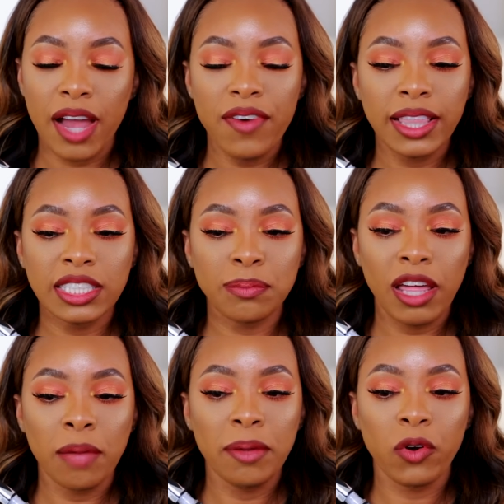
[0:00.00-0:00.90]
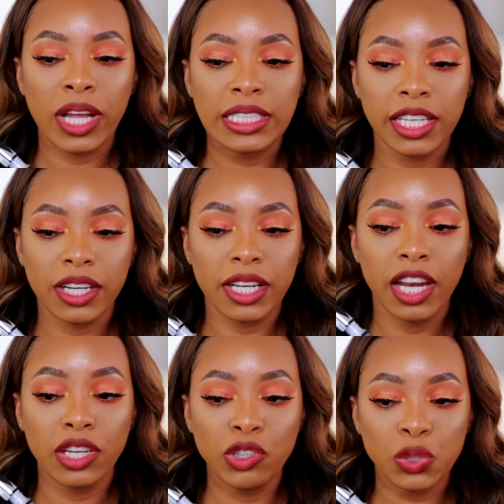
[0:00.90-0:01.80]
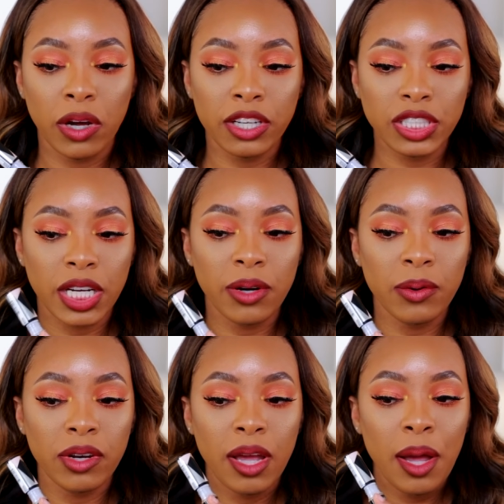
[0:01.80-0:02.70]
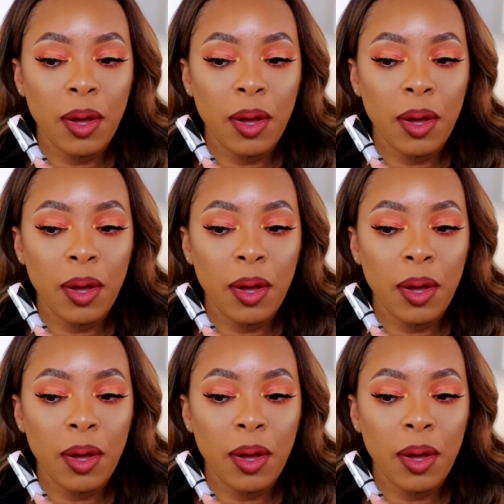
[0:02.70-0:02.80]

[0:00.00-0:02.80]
I feel like this is probably going to be more considered a neutral undertone.